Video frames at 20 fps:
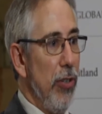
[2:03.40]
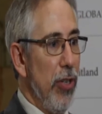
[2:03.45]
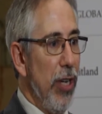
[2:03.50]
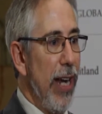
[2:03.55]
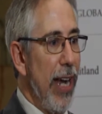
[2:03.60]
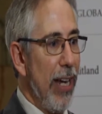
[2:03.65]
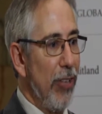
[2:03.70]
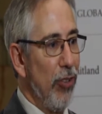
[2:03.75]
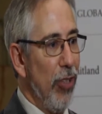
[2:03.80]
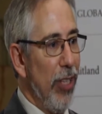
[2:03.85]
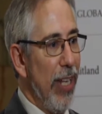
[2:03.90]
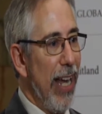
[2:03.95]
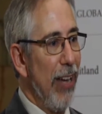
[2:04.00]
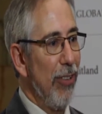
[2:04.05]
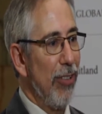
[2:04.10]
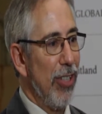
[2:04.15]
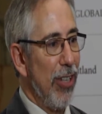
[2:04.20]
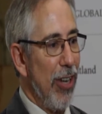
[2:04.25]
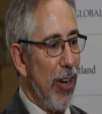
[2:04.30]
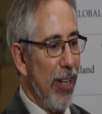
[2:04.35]
you could actually now
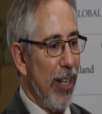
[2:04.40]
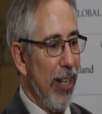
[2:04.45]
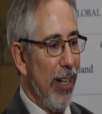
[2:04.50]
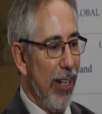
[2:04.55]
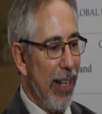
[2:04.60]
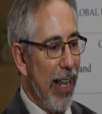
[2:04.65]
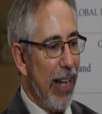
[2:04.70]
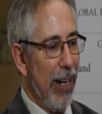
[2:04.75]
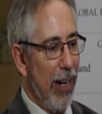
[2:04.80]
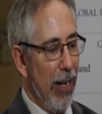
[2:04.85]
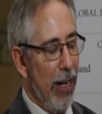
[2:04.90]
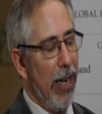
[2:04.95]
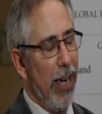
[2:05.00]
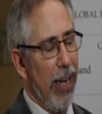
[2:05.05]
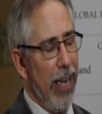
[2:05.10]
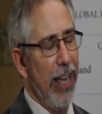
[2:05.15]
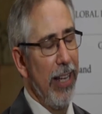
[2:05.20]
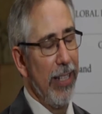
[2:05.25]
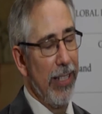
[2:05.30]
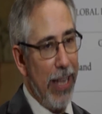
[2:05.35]
start that are
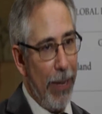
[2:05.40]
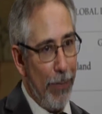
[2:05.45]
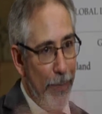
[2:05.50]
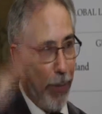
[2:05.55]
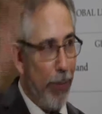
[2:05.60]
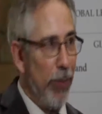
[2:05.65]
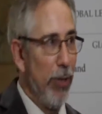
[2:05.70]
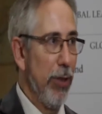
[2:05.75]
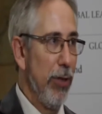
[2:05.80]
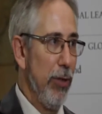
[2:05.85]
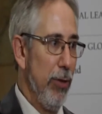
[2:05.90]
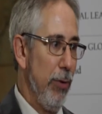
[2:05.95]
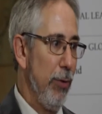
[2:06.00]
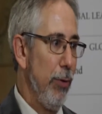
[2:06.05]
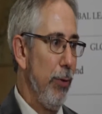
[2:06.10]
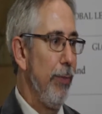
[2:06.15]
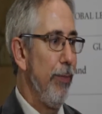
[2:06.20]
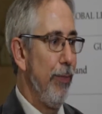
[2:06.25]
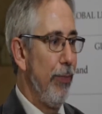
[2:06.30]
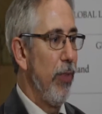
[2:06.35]
acceptable
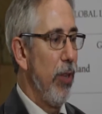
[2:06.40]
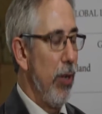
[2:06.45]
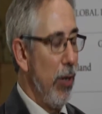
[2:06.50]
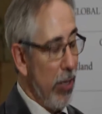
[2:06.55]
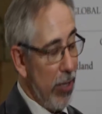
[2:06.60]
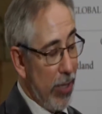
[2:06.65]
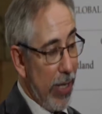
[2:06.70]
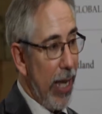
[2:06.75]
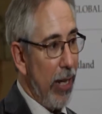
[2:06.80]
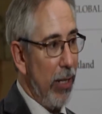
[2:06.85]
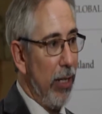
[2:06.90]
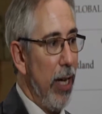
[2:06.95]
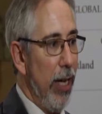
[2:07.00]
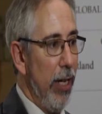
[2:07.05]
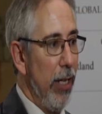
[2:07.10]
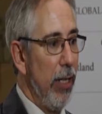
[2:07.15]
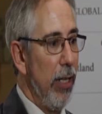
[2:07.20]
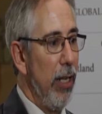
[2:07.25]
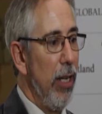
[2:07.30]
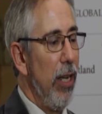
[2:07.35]
through
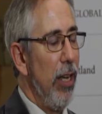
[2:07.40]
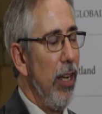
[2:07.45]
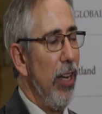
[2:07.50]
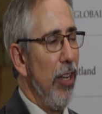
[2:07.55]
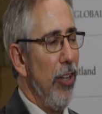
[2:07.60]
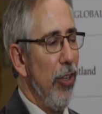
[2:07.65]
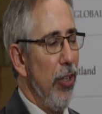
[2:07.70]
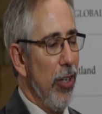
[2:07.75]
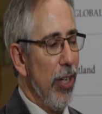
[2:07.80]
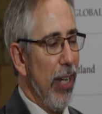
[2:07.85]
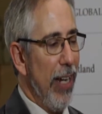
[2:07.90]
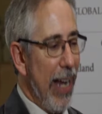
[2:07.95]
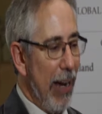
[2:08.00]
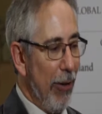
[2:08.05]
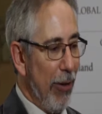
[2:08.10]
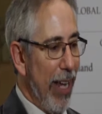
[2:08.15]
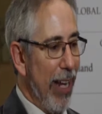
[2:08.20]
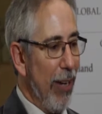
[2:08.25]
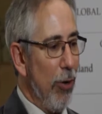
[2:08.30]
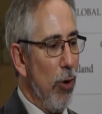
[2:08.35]
satellite. You can
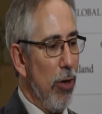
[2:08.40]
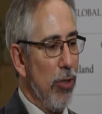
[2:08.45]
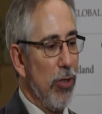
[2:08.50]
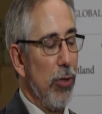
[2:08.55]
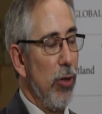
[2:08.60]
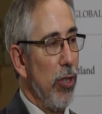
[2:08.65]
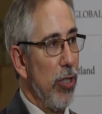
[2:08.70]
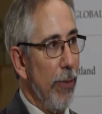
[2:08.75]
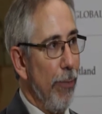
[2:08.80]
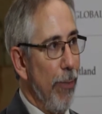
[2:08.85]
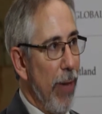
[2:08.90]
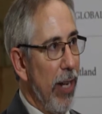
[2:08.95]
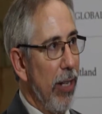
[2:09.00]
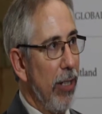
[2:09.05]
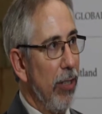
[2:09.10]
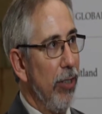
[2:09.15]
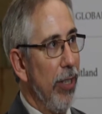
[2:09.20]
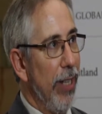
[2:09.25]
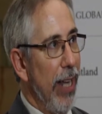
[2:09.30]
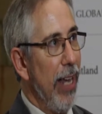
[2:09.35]
now get all sorts of
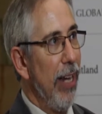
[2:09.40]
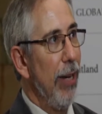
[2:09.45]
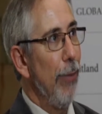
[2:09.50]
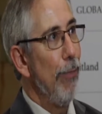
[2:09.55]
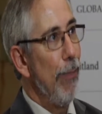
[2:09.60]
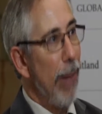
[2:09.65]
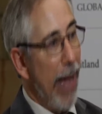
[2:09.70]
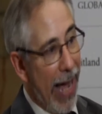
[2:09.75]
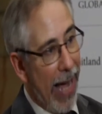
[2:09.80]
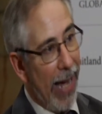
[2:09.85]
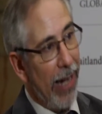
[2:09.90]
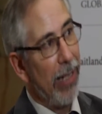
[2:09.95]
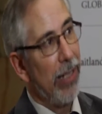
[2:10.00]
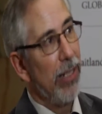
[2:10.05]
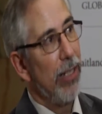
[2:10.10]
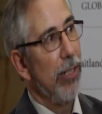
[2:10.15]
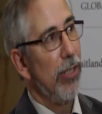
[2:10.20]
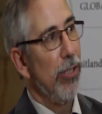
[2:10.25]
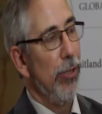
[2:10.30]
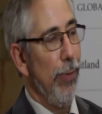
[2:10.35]
medical data back
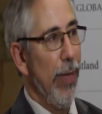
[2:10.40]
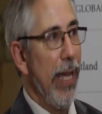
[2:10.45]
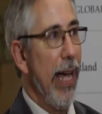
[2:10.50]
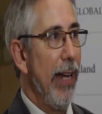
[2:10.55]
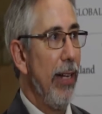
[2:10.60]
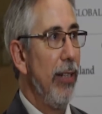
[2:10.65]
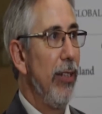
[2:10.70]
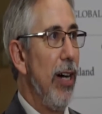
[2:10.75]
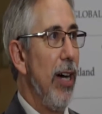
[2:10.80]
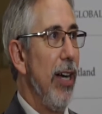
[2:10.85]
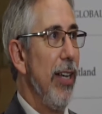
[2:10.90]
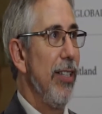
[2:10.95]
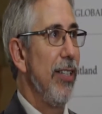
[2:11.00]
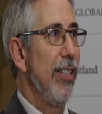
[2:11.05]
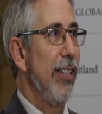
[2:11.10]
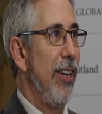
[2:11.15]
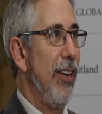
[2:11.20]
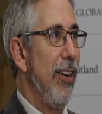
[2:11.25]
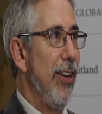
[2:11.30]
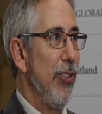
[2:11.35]
to be
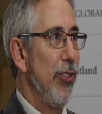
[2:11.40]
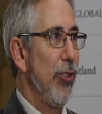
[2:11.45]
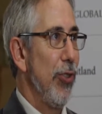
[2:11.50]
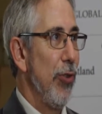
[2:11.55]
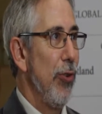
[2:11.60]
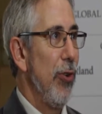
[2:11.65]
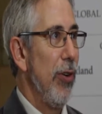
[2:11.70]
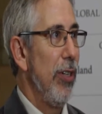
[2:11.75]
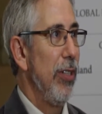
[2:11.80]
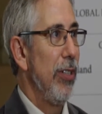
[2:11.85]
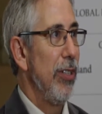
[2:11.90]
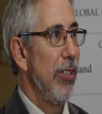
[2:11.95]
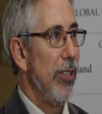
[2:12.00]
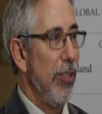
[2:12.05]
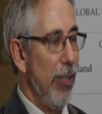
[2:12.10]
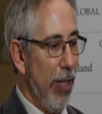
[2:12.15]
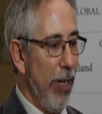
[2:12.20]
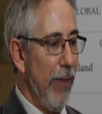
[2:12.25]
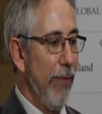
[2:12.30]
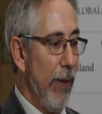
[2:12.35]
analyzed on shore
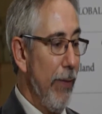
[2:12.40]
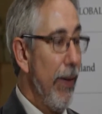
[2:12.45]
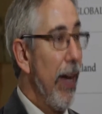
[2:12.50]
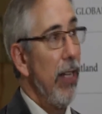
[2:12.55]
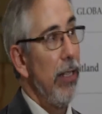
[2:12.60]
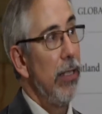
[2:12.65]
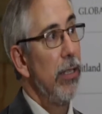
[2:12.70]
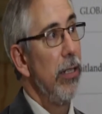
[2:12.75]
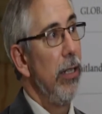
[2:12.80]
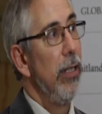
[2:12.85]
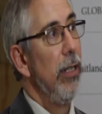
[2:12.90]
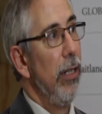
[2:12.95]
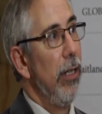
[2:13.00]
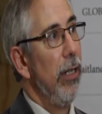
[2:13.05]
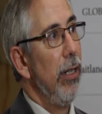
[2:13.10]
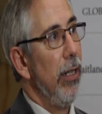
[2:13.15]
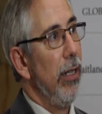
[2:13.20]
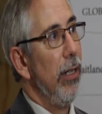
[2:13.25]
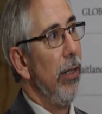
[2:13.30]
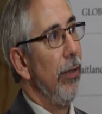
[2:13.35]
to give advice.
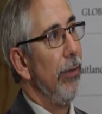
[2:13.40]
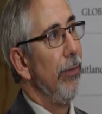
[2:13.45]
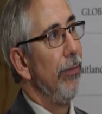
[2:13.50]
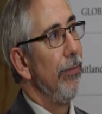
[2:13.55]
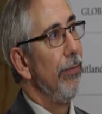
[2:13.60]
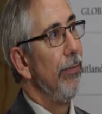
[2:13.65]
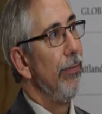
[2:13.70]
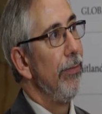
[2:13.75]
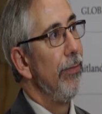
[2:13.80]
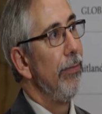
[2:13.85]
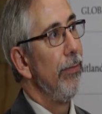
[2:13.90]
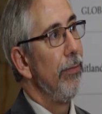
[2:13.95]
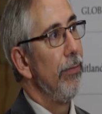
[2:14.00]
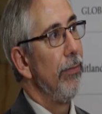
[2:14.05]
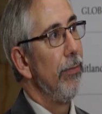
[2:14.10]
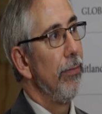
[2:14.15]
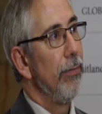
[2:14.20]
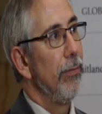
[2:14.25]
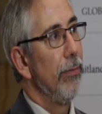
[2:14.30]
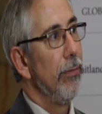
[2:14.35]
Will
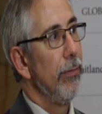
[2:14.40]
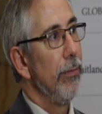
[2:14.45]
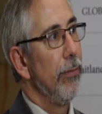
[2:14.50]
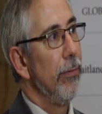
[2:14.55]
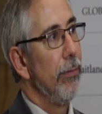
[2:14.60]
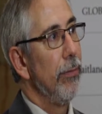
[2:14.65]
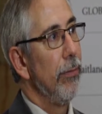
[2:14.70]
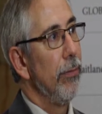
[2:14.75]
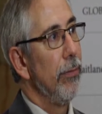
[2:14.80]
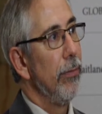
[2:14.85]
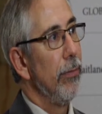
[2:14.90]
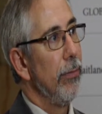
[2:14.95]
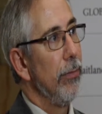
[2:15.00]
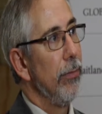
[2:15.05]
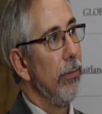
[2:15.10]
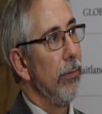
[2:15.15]
telemedicine